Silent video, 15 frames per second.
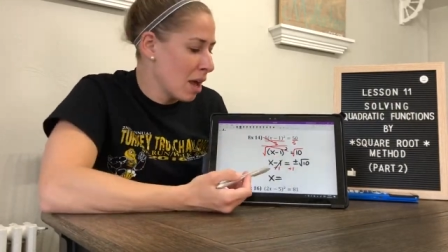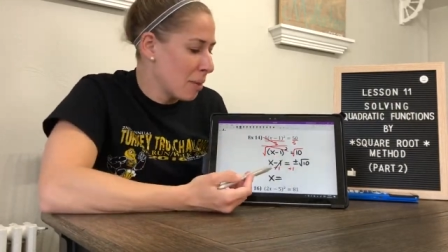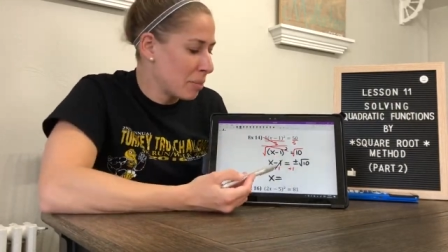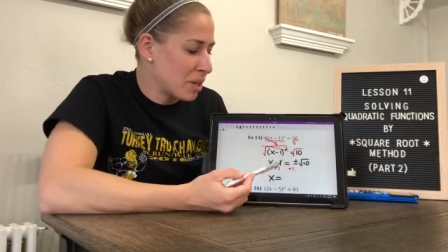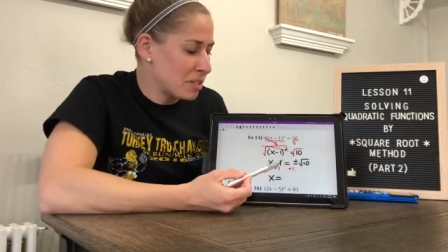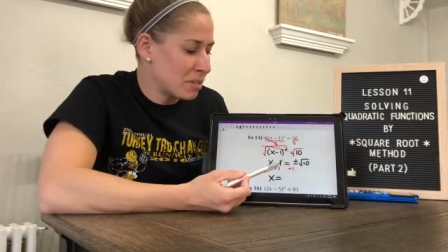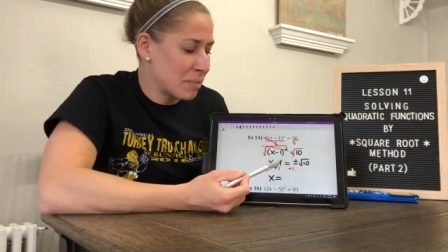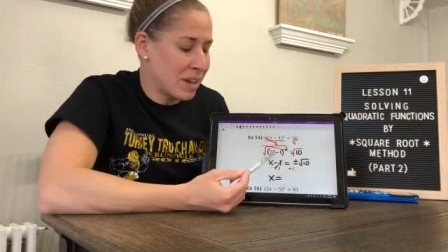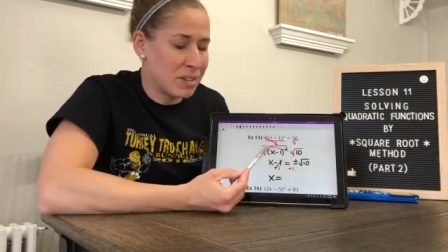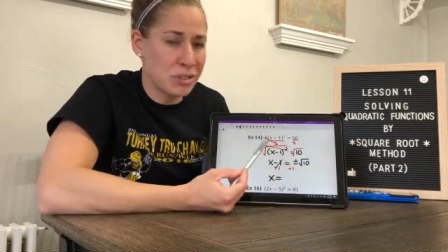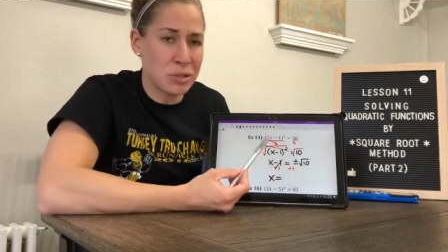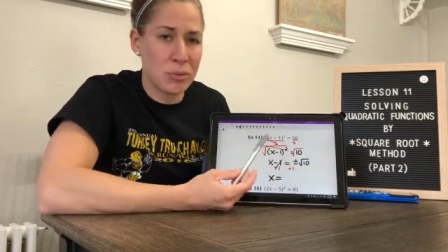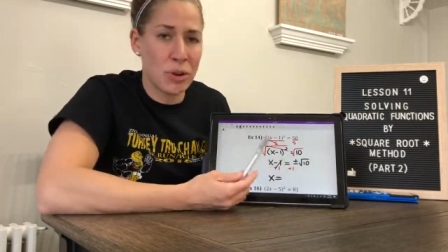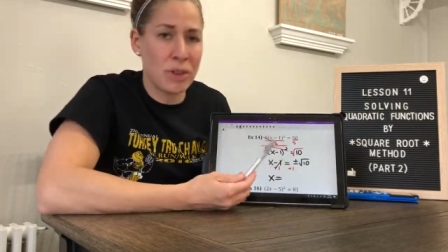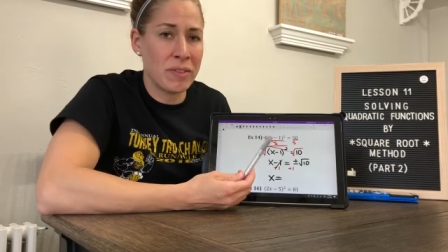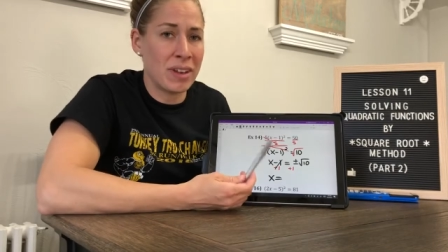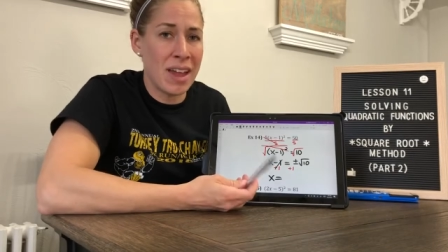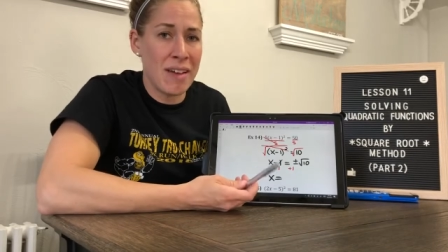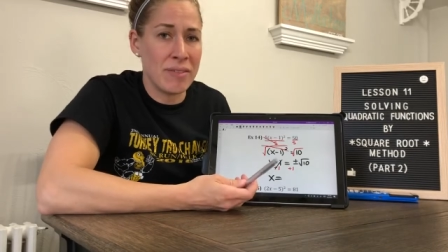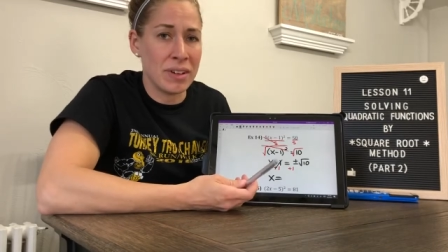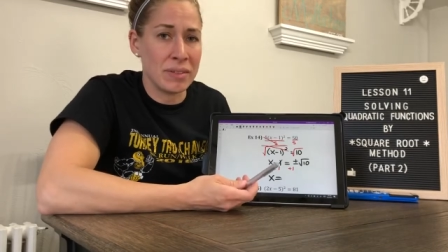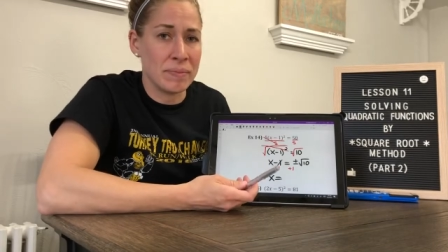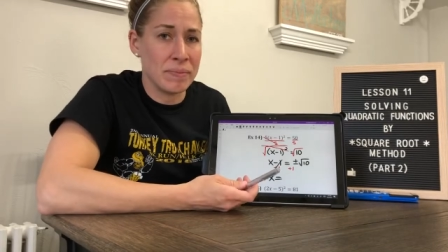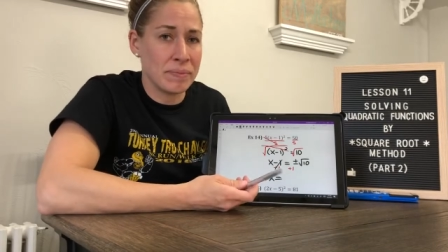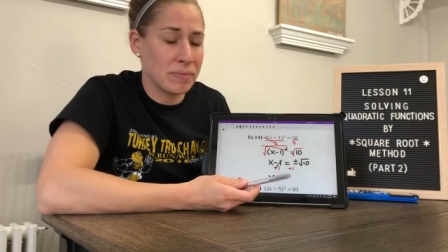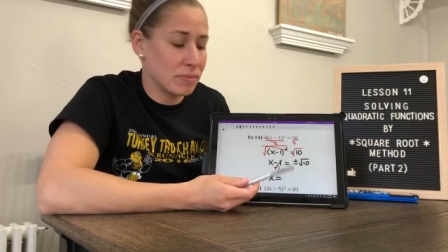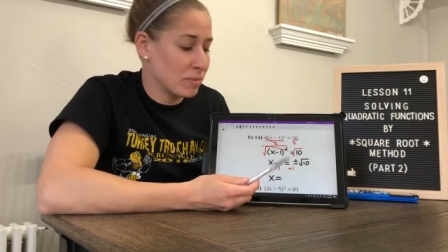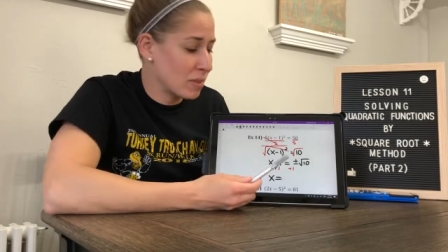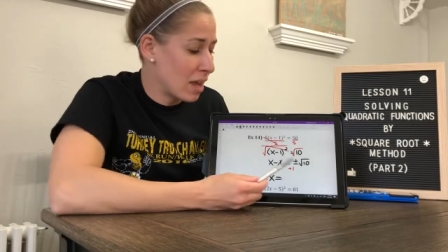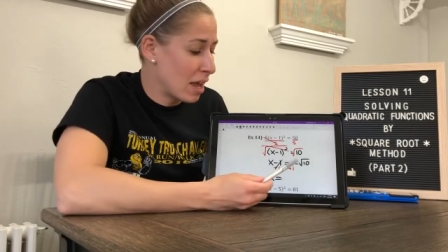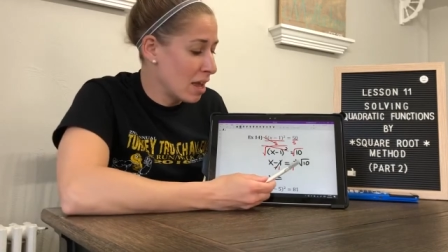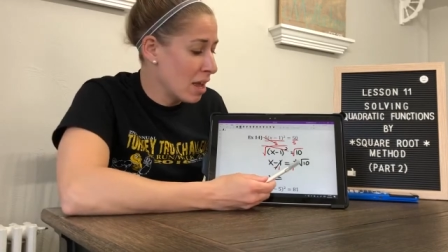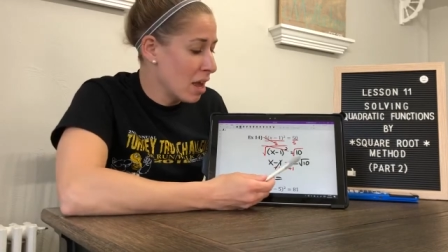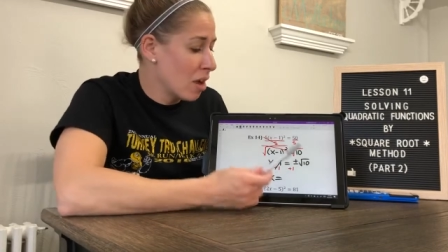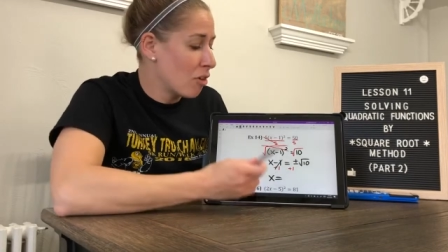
plus or minus the square root of 11, okay?